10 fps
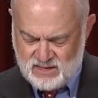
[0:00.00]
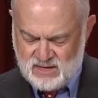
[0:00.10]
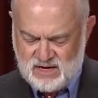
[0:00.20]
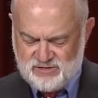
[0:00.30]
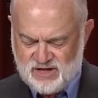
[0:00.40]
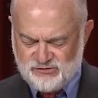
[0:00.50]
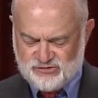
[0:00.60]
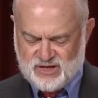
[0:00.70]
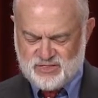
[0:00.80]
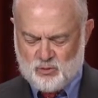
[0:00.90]
He then
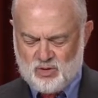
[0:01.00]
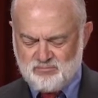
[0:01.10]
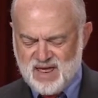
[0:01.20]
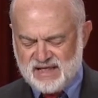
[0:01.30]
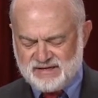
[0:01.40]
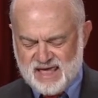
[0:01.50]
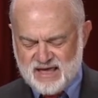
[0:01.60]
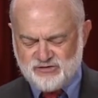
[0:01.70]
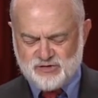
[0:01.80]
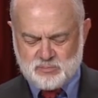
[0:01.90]
said there were many
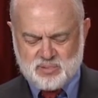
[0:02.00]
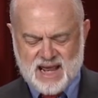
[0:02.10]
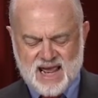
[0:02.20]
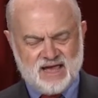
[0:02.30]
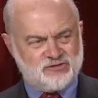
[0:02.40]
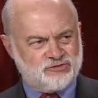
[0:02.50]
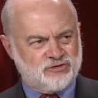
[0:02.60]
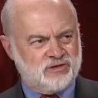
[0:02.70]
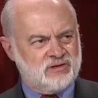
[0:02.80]
days that passed